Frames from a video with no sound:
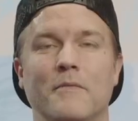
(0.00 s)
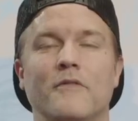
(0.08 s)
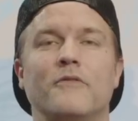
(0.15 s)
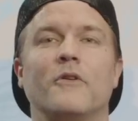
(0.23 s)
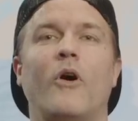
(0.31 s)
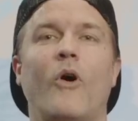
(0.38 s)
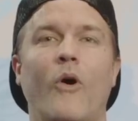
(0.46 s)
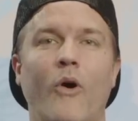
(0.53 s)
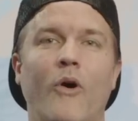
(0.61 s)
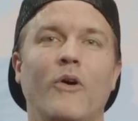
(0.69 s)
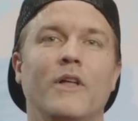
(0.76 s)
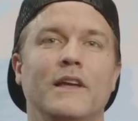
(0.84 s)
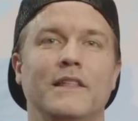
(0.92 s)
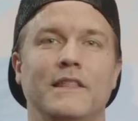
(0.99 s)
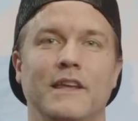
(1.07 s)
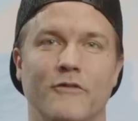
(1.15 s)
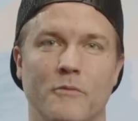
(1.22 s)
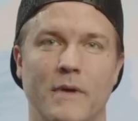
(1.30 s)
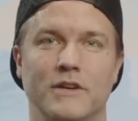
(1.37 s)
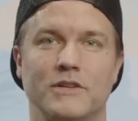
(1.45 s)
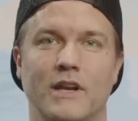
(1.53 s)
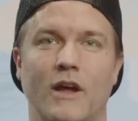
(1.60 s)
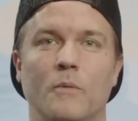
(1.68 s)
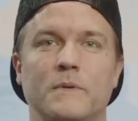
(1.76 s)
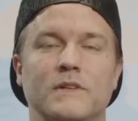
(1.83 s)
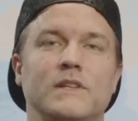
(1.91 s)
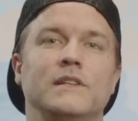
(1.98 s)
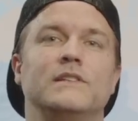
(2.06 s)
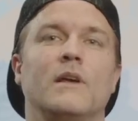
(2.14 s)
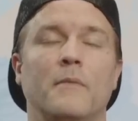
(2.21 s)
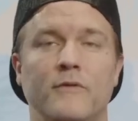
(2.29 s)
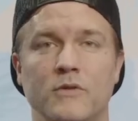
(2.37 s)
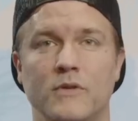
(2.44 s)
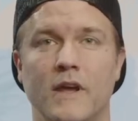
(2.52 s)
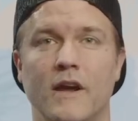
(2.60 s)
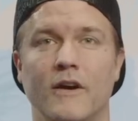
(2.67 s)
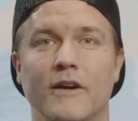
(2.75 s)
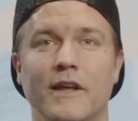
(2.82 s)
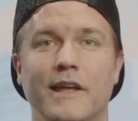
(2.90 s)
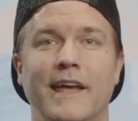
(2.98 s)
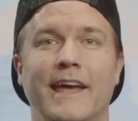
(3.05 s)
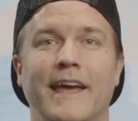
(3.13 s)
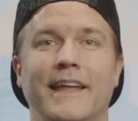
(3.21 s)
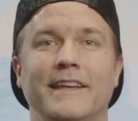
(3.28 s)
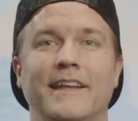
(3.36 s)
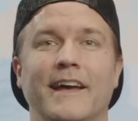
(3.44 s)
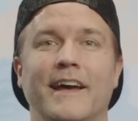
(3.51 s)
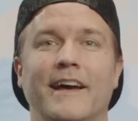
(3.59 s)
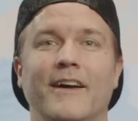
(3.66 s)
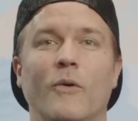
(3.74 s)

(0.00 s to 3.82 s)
for all the information. I hope to see some of you there and uh,